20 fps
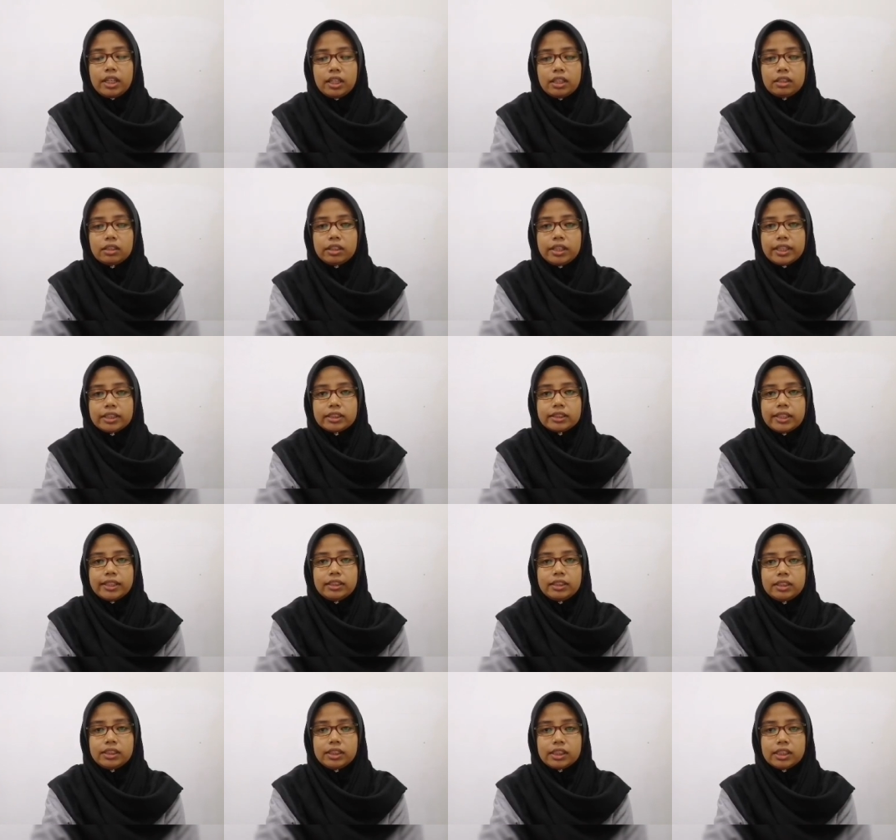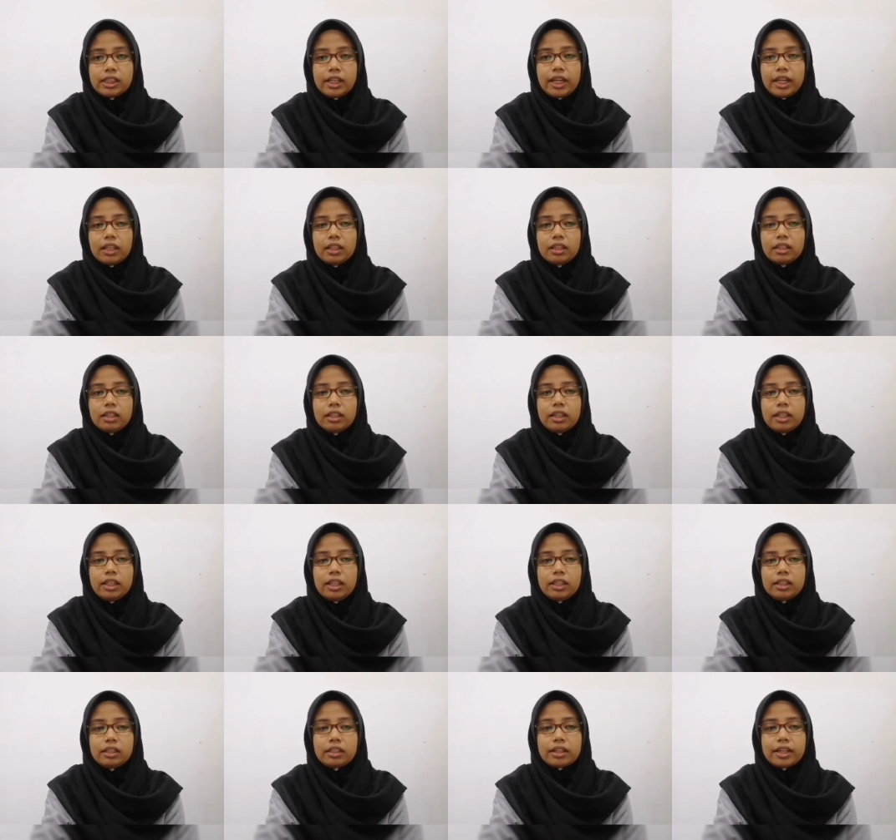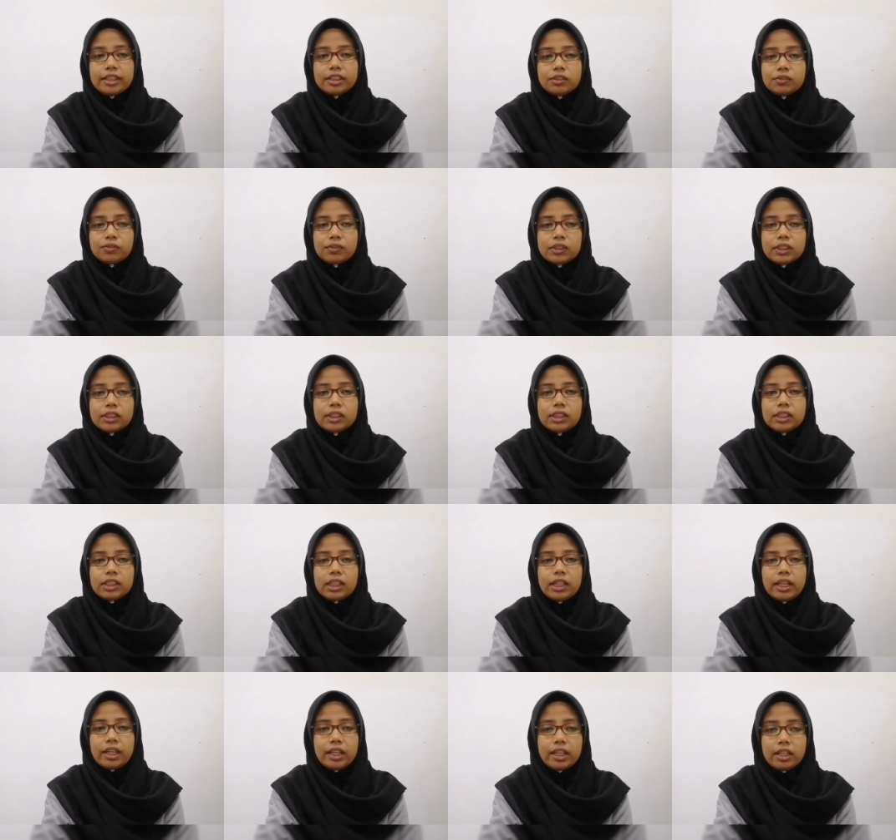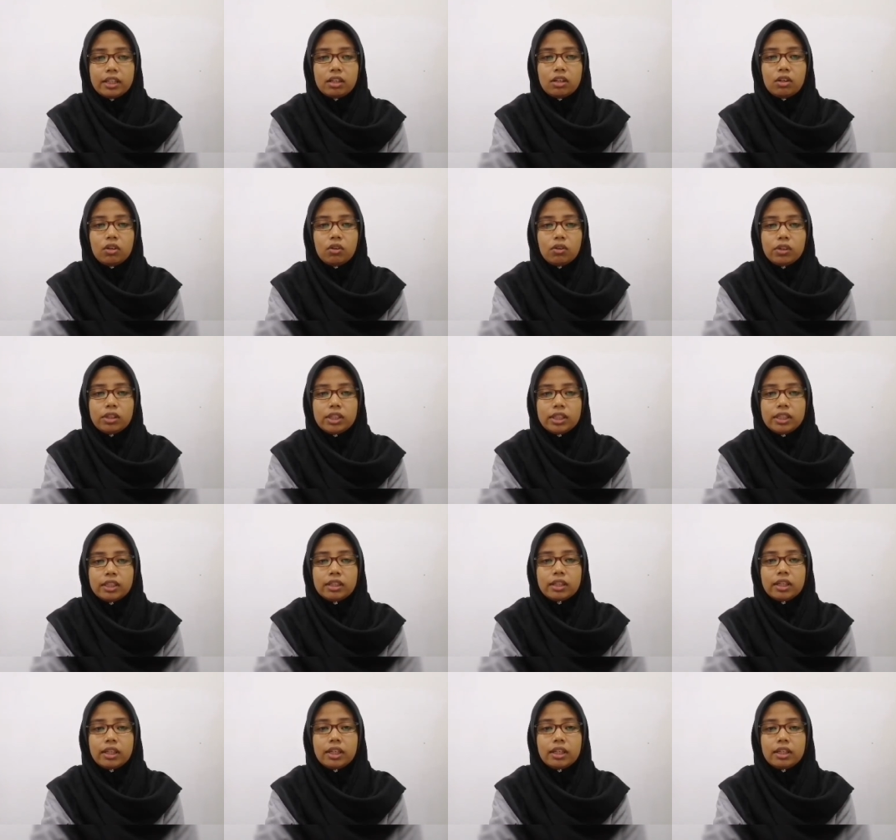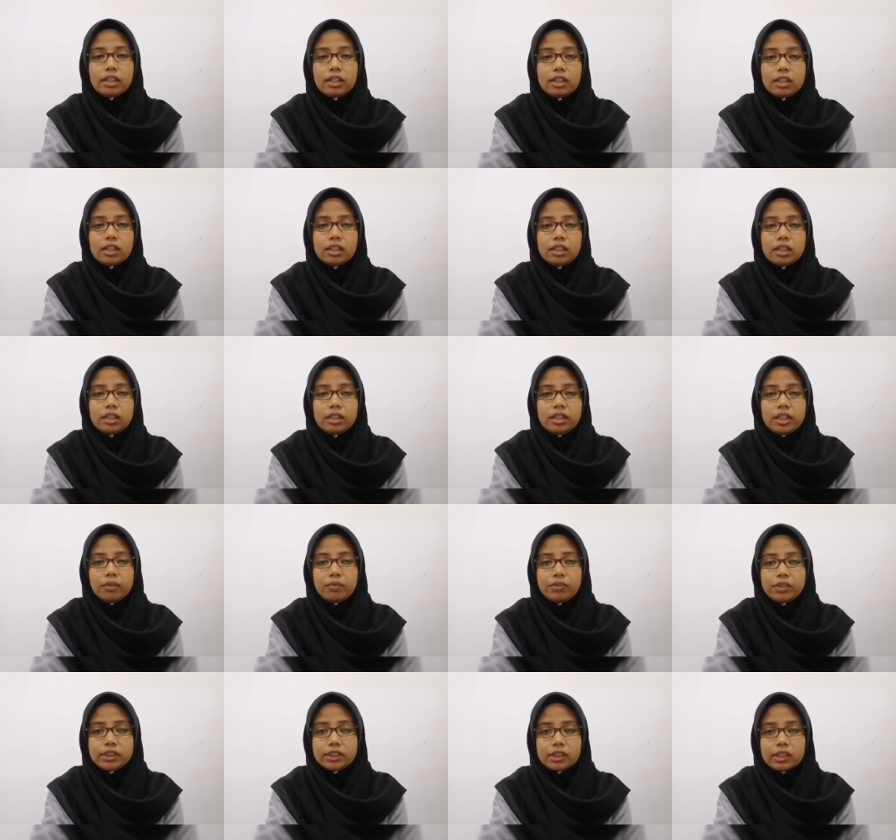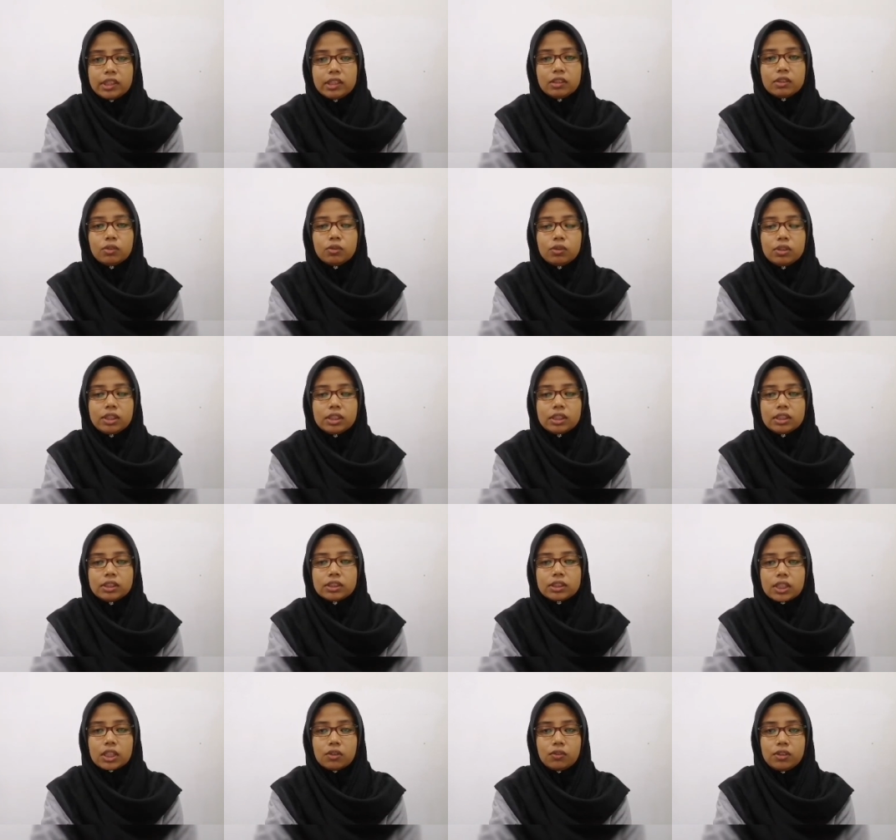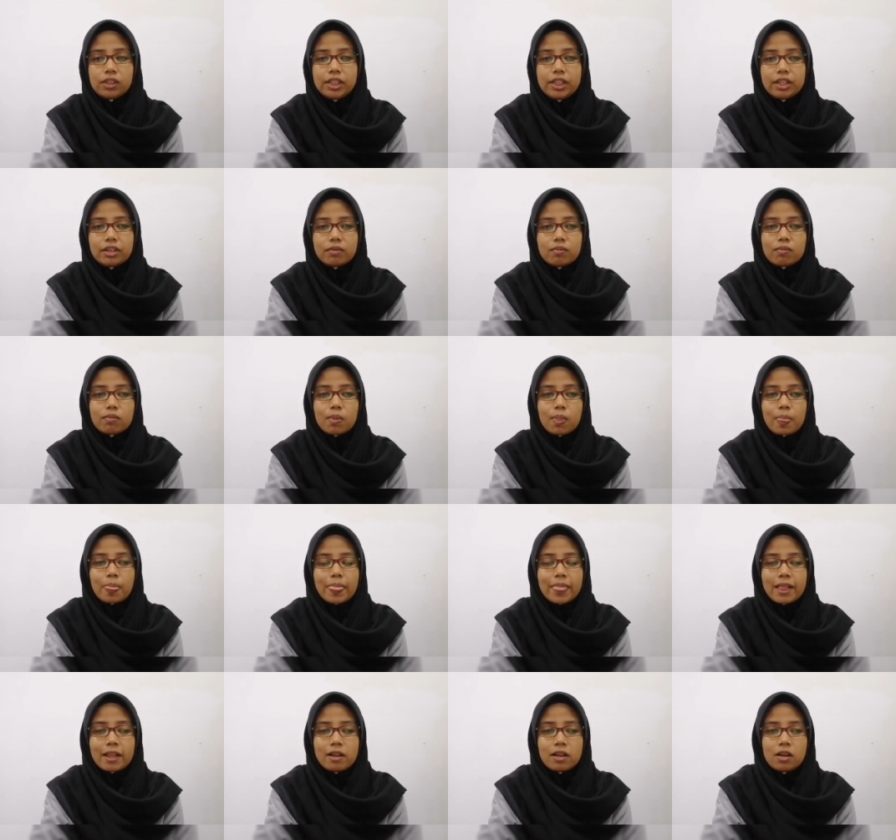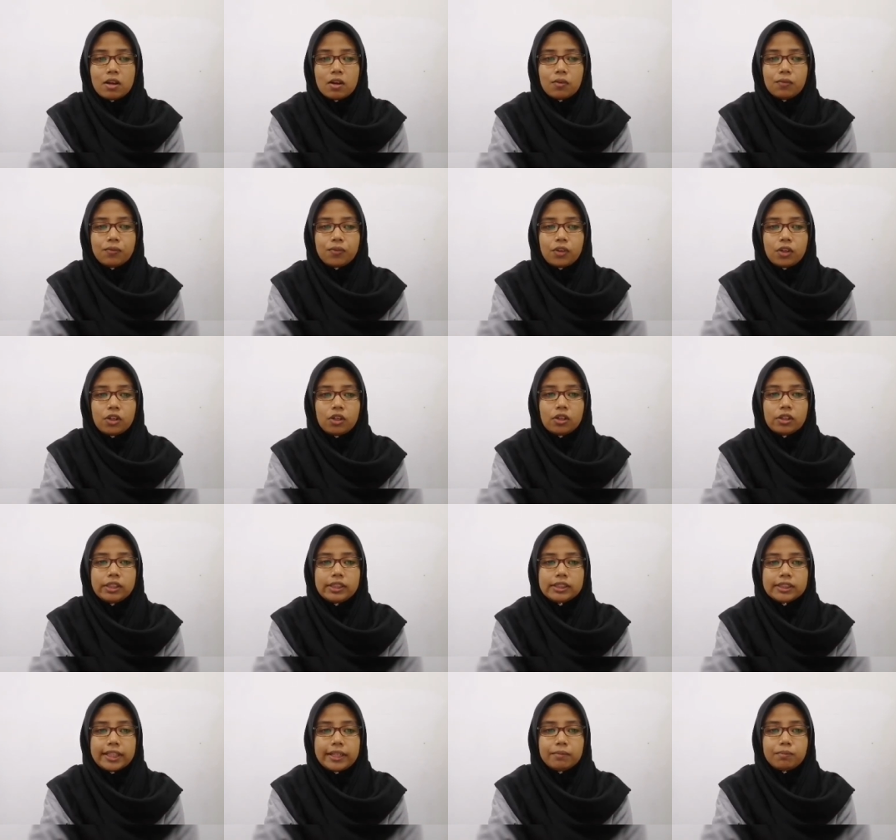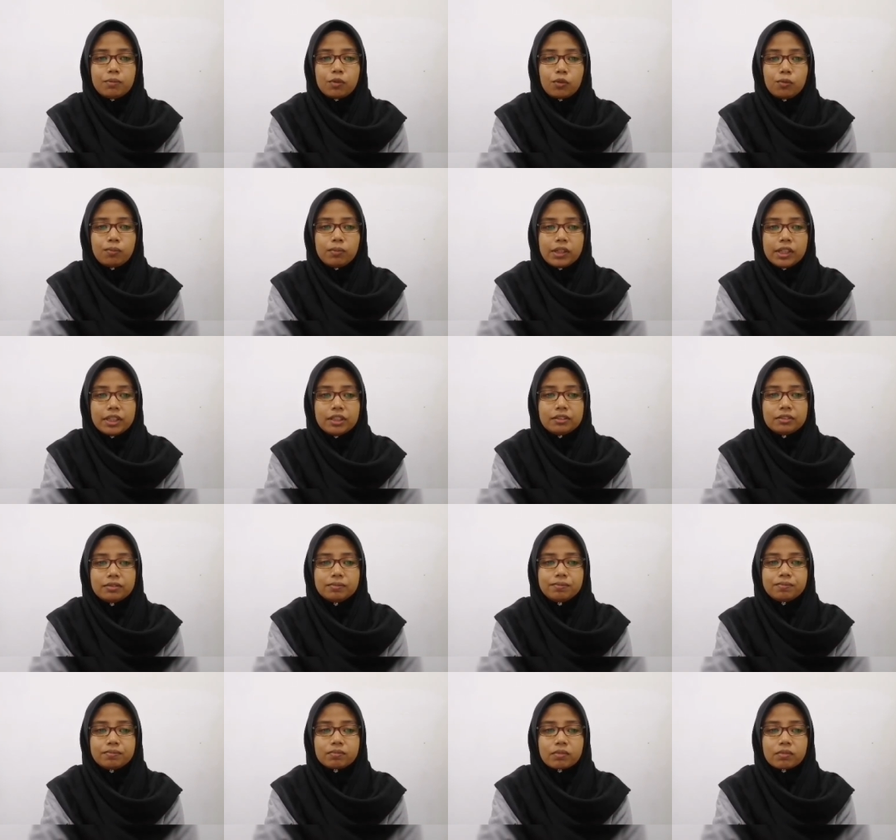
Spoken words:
heat exchanger and it transfer the heat loaded in the refrigerant to the surrounding. For design improvement,